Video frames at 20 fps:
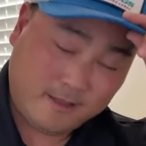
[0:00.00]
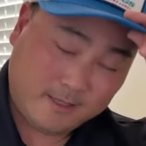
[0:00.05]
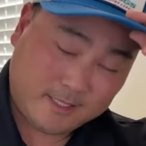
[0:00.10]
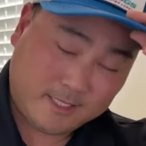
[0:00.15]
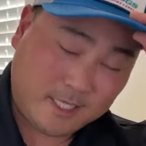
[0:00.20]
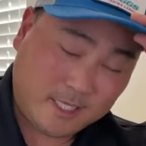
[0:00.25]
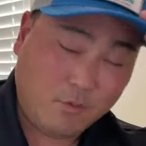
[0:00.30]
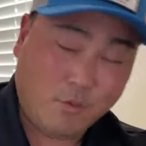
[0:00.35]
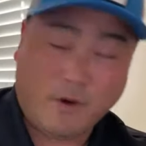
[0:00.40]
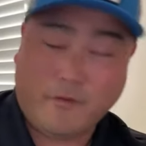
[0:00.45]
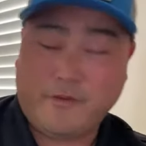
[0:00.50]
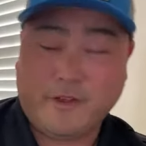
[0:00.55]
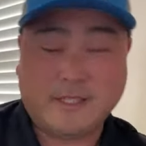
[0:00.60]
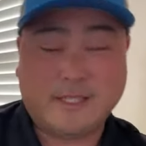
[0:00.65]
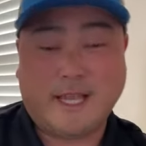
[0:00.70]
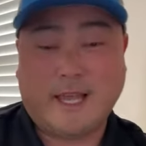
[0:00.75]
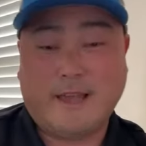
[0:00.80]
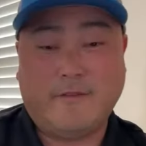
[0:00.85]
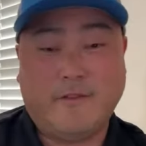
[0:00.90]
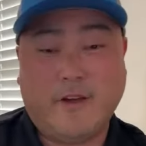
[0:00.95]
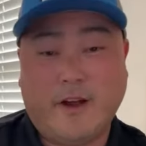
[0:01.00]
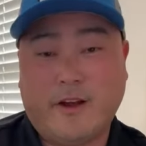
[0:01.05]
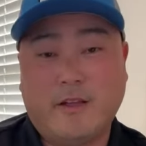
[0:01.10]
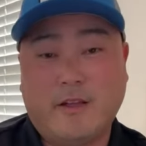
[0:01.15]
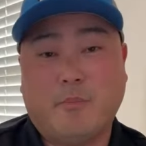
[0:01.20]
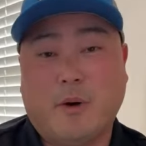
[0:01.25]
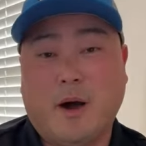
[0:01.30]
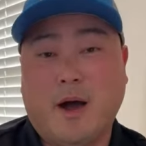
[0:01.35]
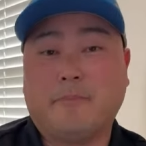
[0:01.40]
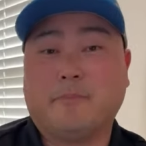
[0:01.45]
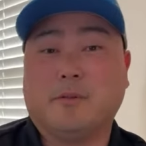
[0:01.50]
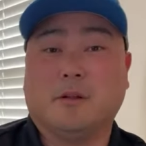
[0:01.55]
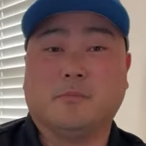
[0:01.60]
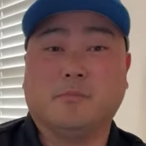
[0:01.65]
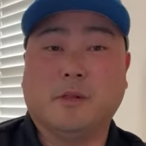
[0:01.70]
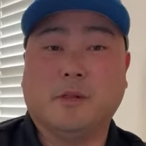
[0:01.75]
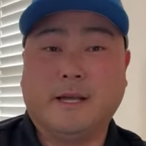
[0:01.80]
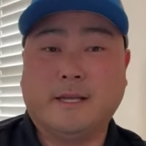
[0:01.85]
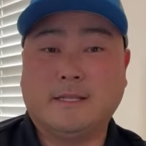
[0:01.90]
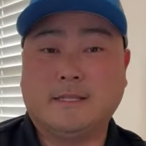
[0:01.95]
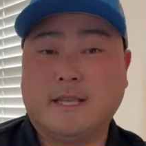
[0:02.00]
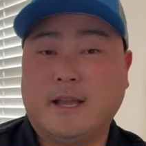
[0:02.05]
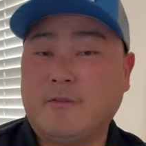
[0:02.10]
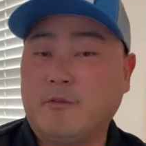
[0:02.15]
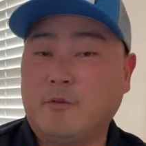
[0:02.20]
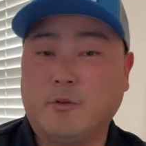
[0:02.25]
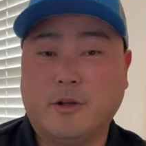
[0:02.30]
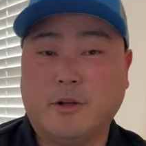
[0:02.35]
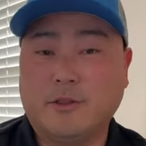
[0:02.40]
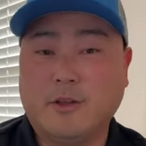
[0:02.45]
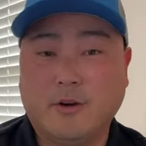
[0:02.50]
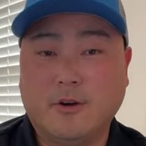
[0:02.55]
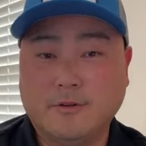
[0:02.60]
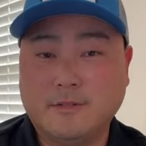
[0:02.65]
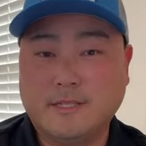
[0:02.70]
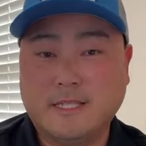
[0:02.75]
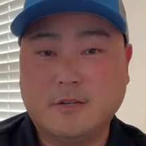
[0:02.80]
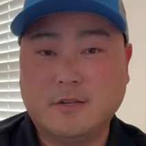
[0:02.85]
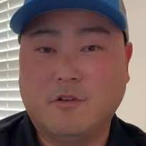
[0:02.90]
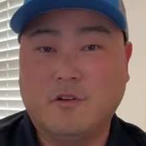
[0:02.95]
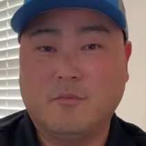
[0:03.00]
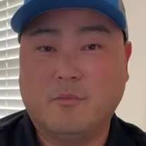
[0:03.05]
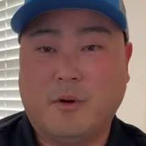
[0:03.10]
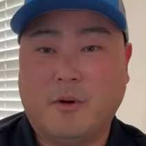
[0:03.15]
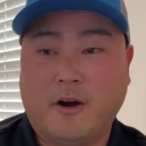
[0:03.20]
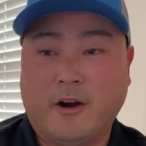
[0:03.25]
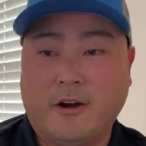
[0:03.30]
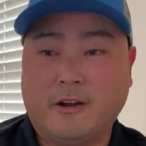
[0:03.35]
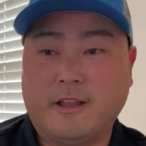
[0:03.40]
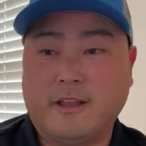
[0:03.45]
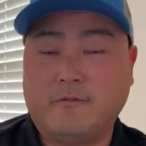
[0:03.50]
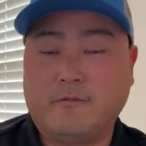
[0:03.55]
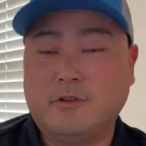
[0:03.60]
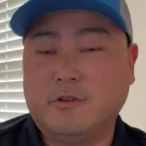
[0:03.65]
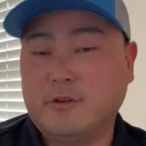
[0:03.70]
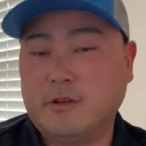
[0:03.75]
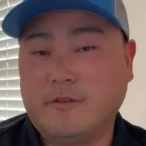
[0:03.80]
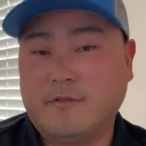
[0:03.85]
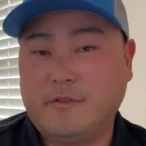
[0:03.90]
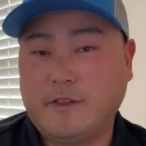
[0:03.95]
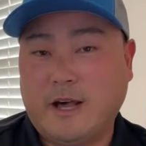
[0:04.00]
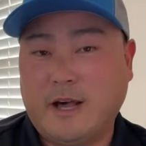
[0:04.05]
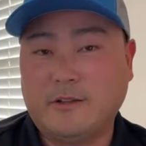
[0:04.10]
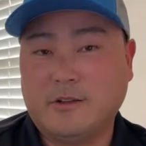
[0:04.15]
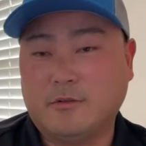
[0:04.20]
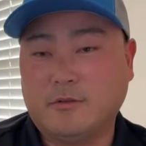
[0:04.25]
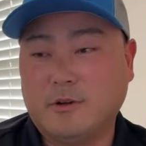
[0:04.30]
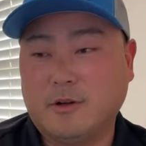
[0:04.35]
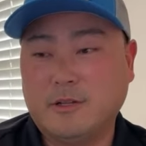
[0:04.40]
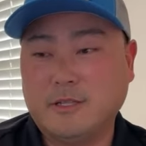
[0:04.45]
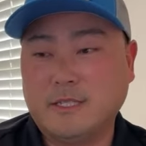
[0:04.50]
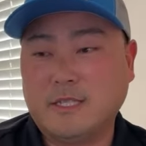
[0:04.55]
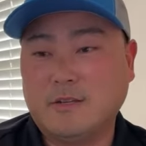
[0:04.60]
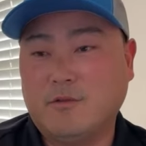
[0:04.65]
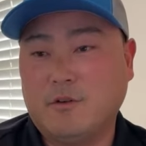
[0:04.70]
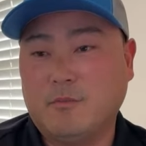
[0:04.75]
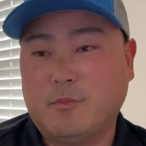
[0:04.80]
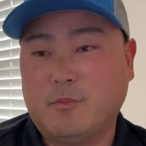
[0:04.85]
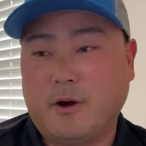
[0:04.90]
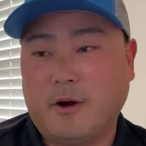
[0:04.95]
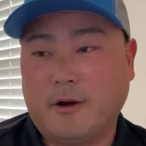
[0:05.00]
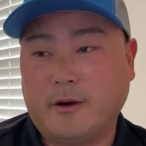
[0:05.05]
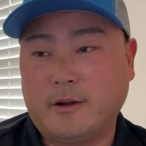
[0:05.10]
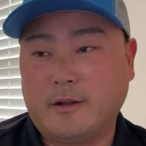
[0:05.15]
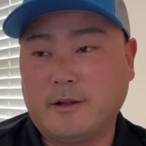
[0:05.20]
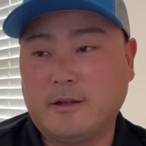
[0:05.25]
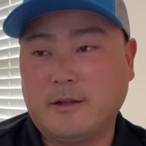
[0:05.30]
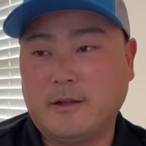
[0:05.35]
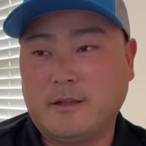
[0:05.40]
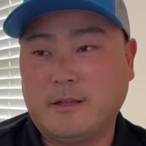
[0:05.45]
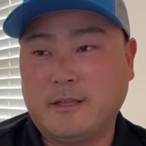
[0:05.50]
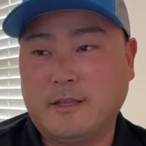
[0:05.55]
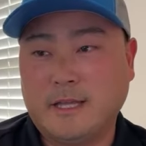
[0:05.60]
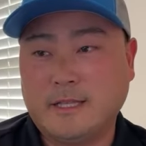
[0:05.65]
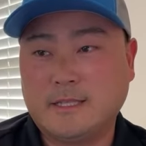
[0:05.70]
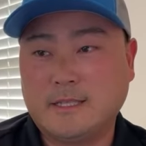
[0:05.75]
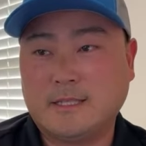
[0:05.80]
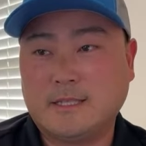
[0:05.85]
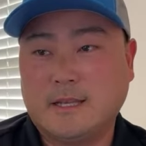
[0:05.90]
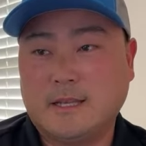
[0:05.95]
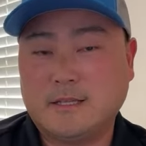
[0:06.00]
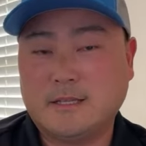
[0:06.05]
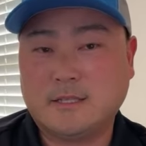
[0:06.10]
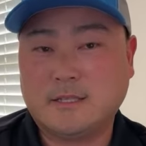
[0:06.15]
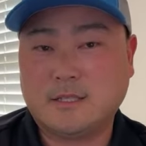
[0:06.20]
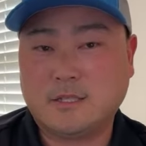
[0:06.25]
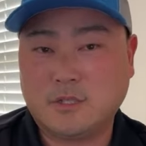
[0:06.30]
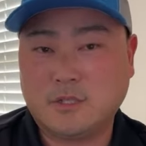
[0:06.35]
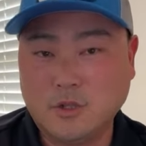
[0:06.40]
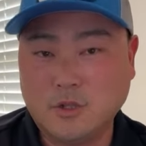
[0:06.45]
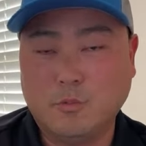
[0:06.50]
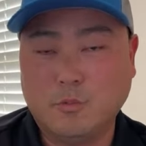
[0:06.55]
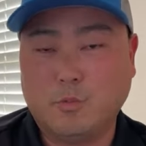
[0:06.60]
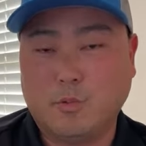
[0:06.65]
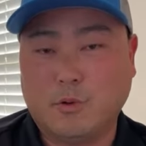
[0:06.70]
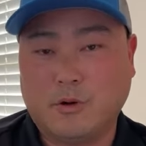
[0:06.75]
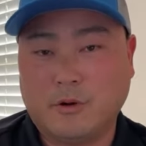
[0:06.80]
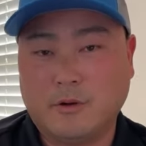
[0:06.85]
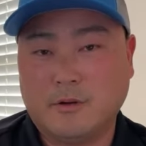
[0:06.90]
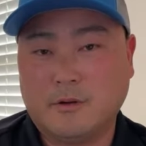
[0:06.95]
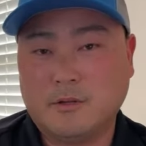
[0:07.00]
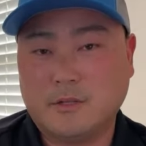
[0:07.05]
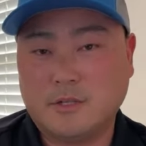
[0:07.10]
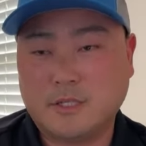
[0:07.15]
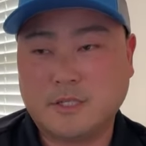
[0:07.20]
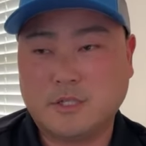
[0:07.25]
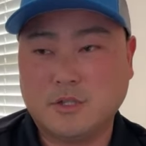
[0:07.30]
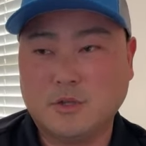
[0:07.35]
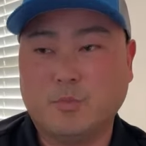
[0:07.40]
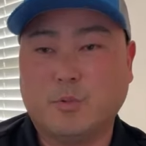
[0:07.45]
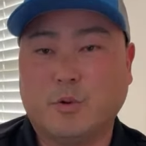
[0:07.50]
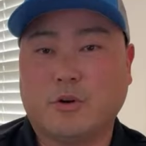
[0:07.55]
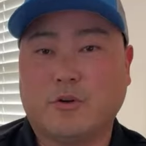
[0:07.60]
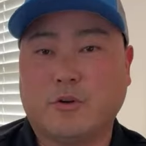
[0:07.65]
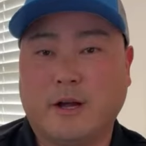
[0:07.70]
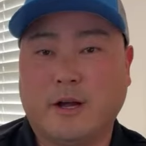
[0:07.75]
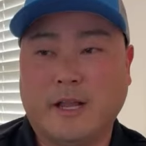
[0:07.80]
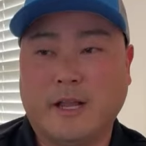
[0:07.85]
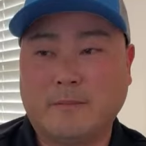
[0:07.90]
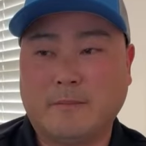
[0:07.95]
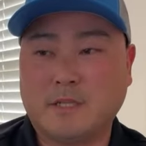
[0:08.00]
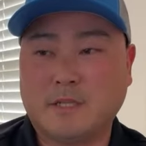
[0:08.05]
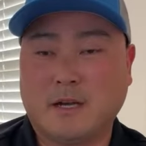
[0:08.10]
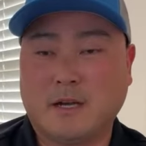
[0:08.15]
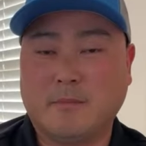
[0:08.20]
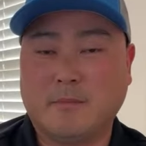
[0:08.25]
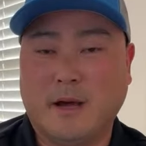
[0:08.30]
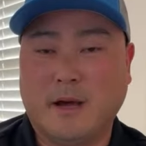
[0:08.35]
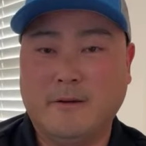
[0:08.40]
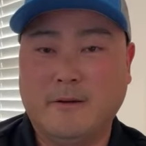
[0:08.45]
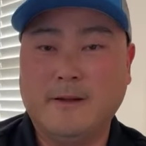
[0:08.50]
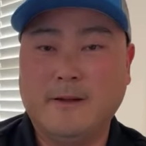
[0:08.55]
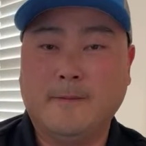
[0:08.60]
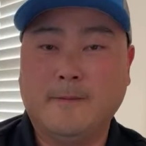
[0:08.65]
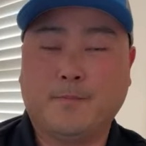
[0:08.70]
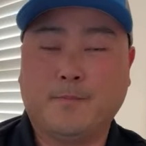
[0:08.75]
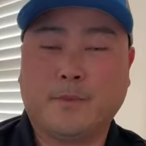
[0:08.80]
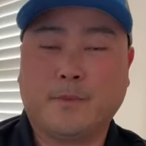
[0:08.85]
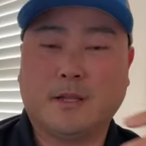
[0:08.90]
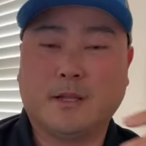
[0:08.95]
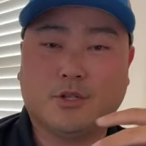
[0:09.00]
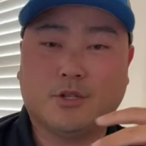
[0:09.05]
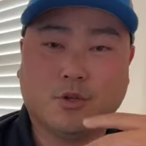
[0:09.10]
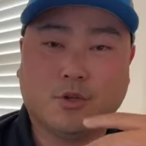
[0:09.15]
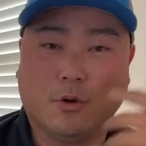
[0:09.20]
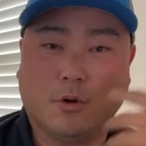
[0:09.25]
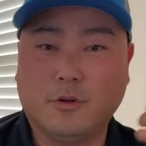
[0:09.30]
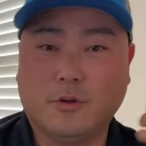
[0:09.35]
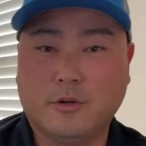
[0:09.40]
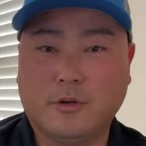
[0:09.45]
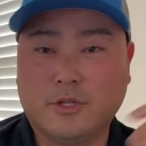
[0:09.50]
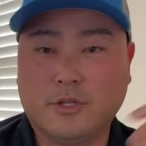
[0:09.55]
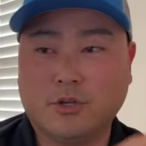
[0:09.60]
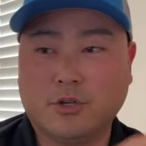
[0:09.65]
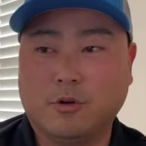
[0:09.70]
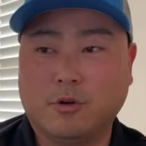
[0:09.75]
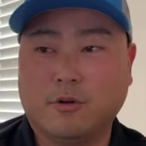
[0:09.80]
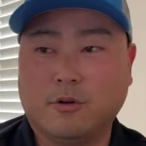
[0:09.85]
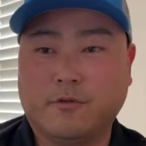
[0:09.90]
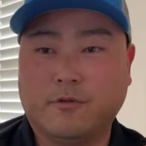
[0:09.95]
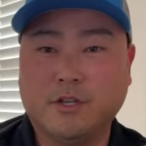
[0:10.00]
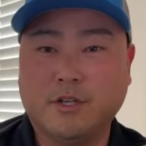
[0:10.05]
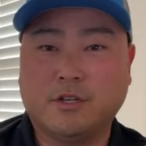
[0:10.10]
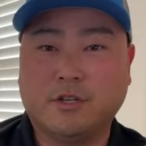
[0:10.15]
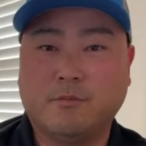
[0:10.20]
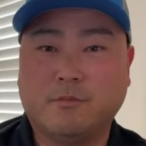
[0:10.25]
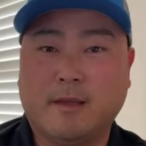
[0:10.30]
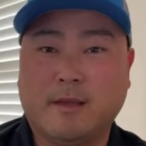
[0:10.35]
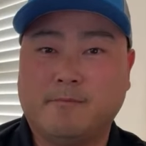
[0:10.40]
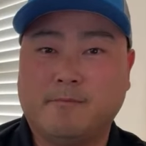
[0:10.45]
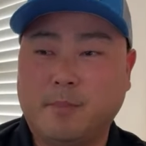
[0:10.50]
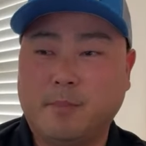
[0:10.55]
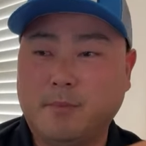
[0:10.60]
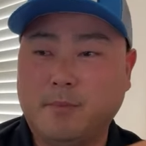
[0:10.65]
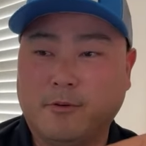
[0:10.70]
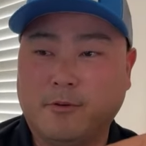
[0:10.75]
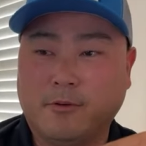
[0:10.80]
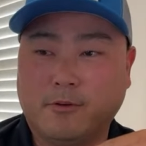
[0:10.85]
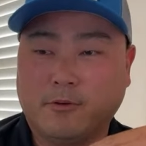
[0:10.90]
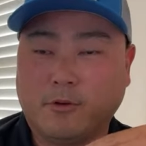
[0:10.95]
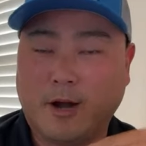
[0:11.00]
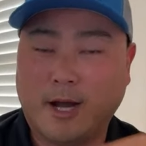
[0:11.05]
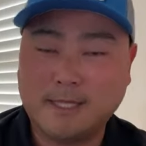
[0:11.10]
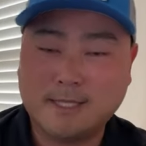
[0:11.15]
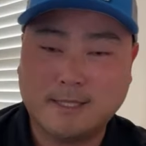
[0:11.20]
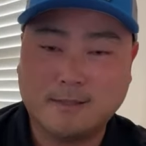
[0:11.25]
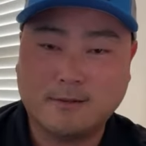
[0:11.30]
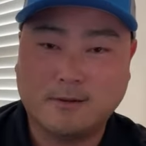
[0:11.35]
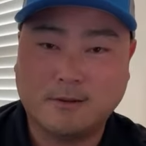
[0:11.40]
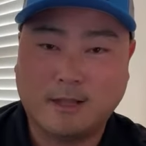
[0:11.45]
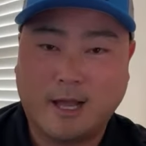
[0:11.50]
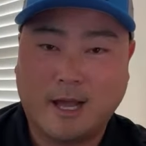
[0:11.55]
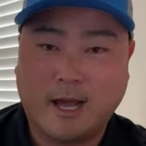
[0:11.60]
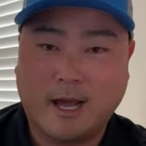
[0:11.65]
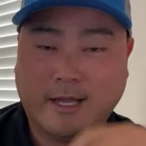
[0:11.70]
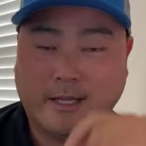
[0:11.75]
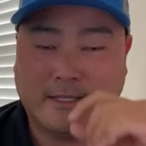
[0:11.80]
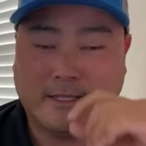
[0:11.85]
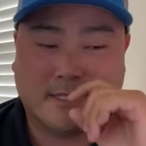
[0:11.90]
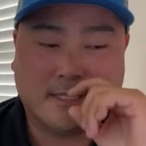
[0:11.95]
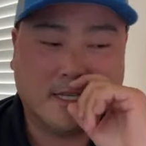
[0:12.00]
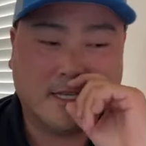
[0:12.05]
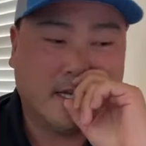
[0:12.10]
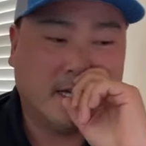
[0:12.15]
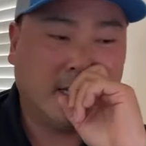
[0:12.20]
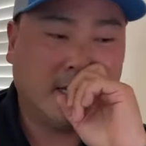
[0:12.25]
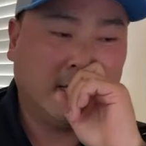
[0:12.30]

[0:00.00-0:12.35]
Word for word: Seawolf is a very popular place. Everyone knows Seawolf Park, and during the flounder run, Seawolf Park gets super crowded. I'm talking about shoulder to shoulder fishermen, people crossing their lines.